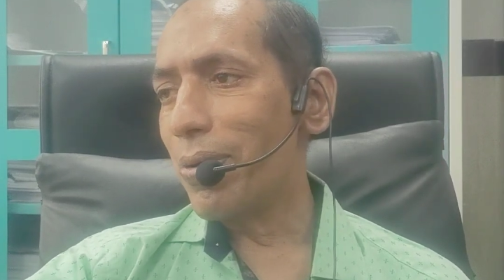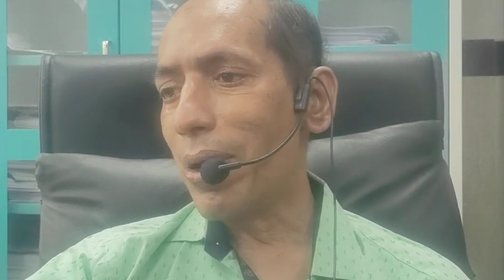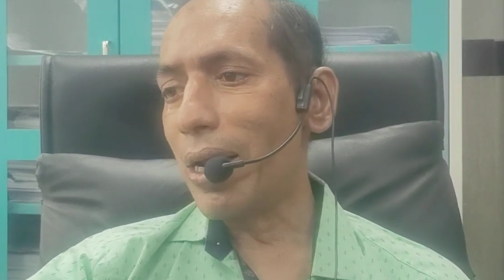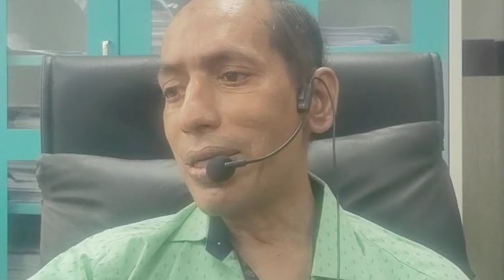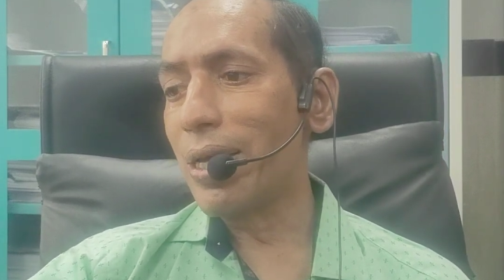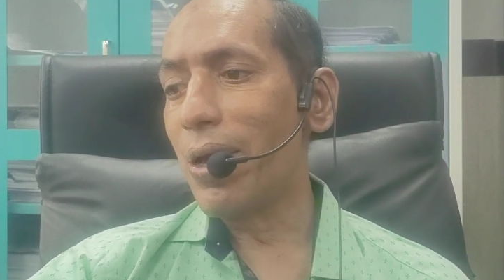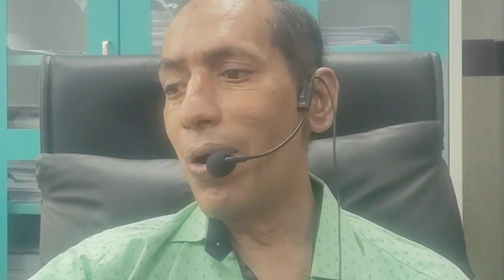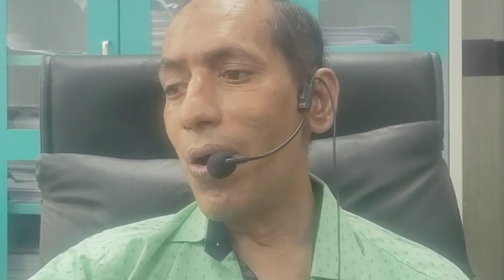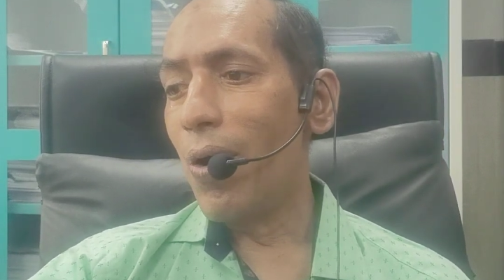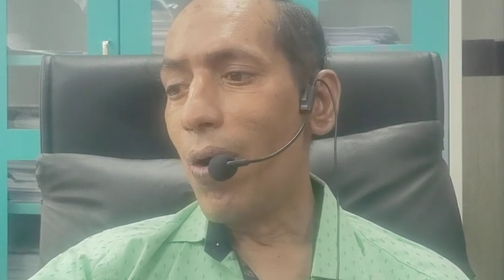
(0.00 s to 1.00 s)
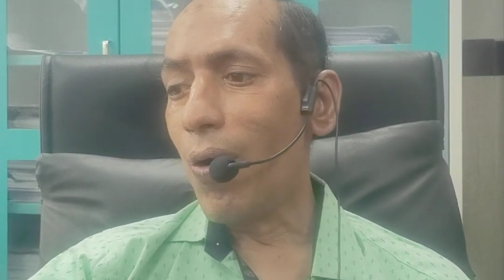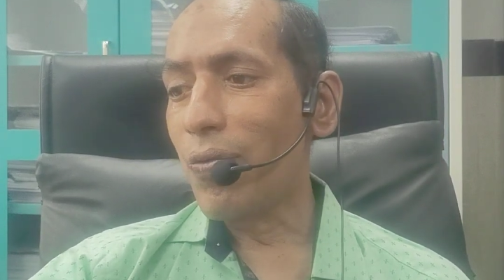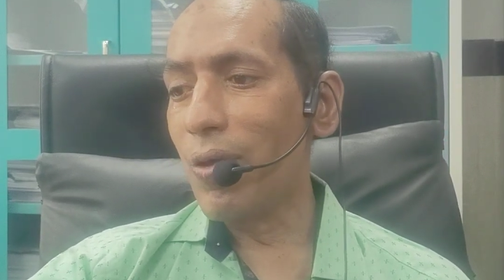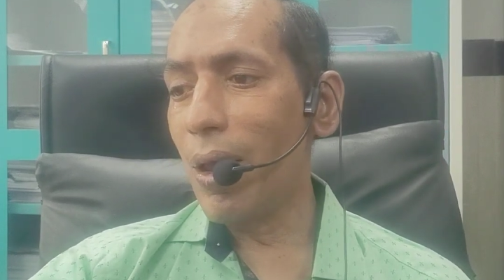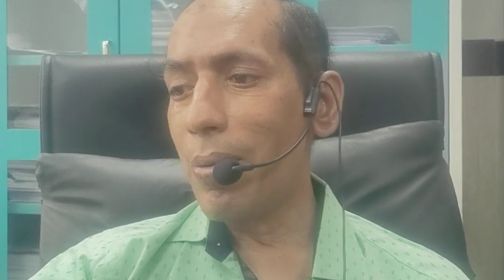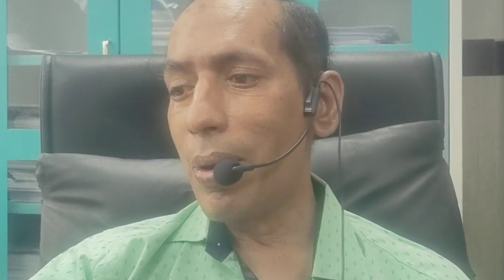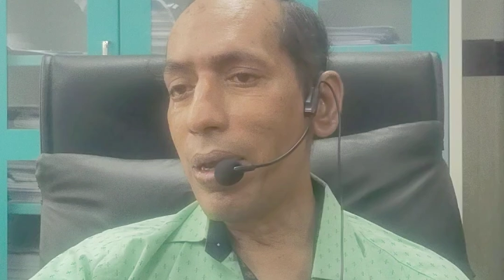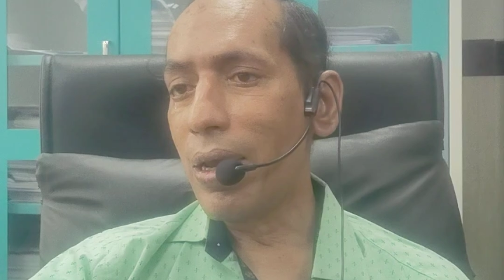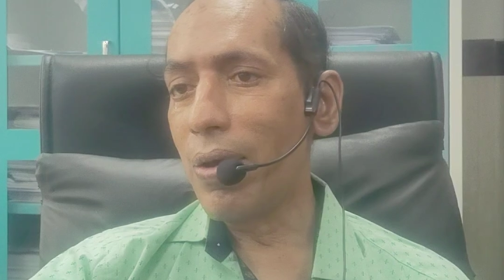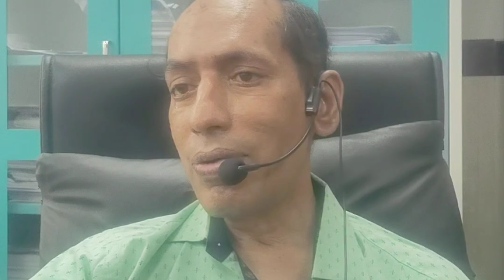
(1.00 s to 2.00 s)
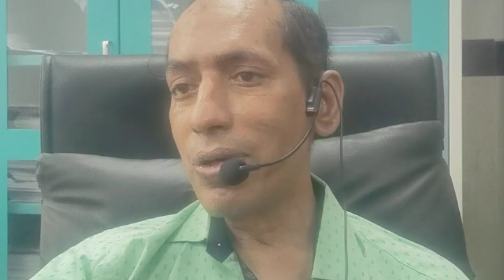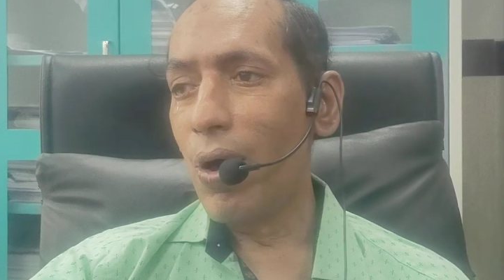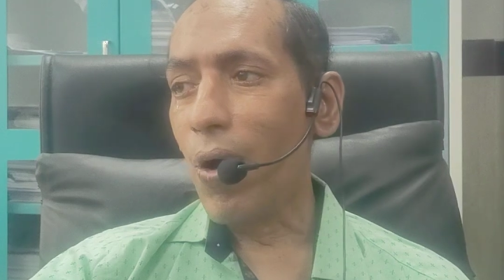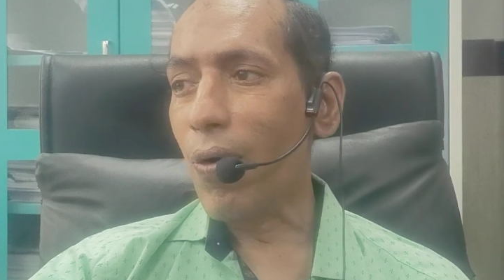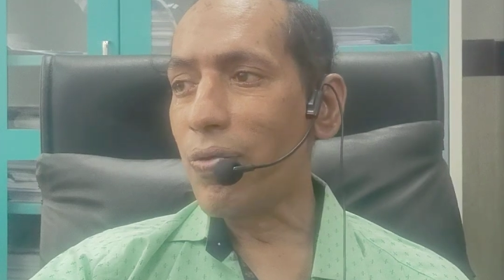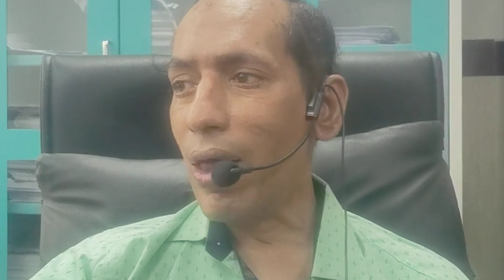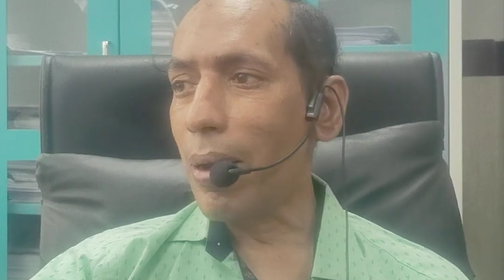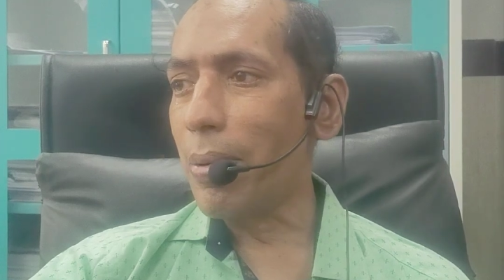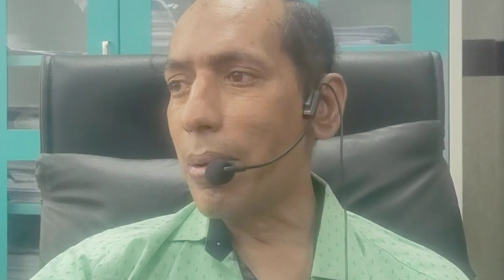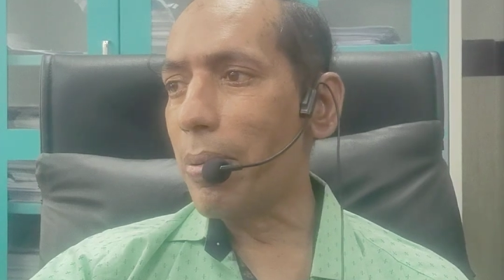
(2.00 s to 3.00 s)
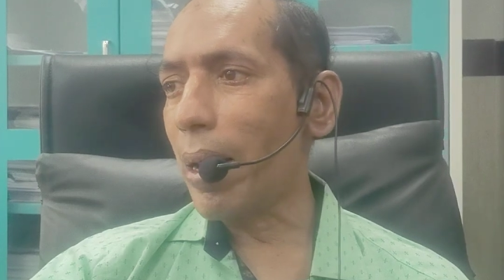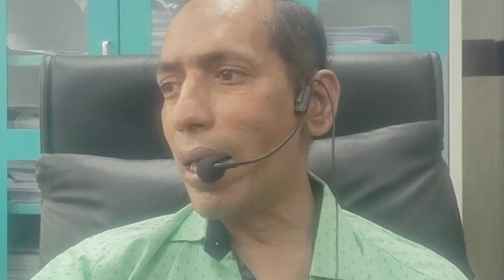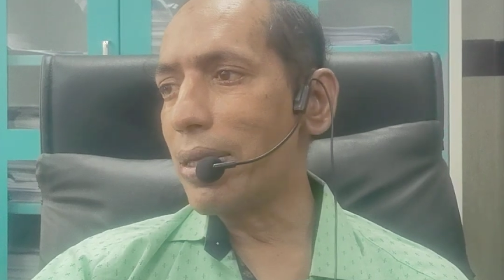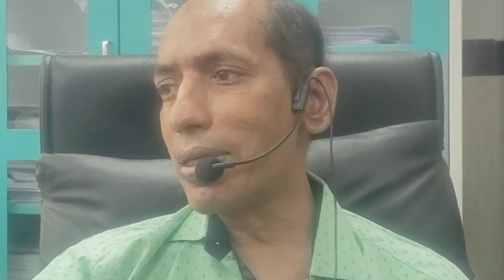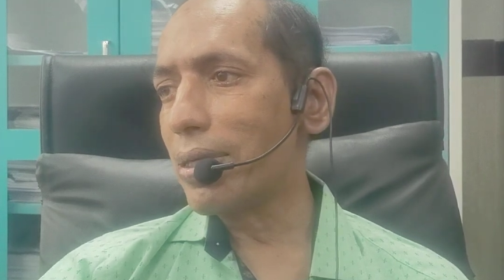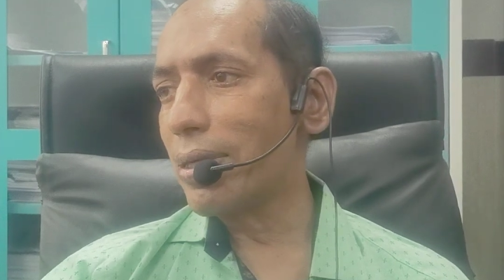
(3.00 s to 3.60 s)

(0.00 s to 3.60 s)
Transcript: You can't say ophthalmic nerves, ophthalmic branch.